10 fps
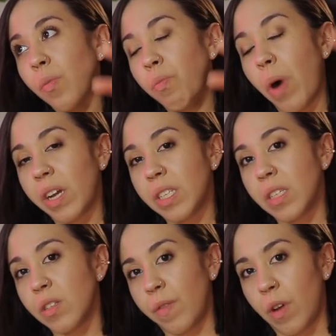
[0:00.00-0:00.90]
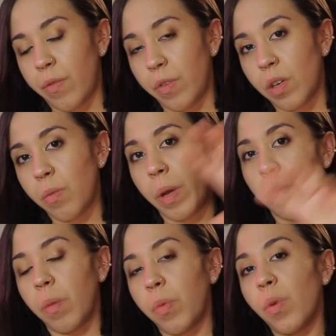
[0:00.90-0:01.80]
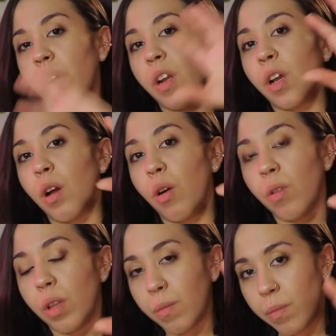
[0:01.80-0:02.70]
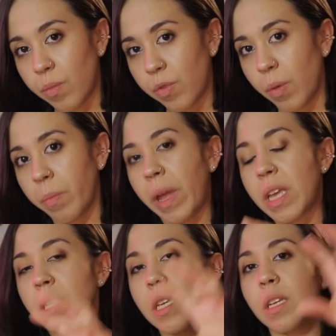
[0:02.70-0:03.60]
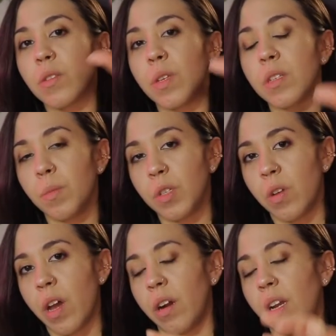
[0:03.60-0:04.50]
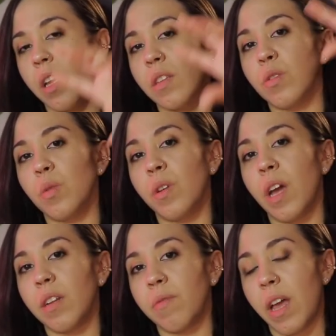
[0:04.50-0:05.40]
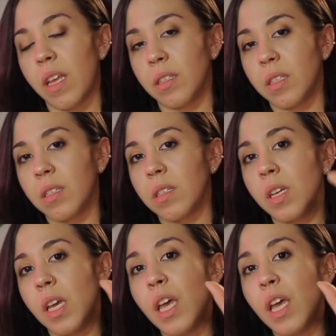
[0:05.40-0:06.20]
boxes of offer where people are going to go from basic to intermediary to advanced,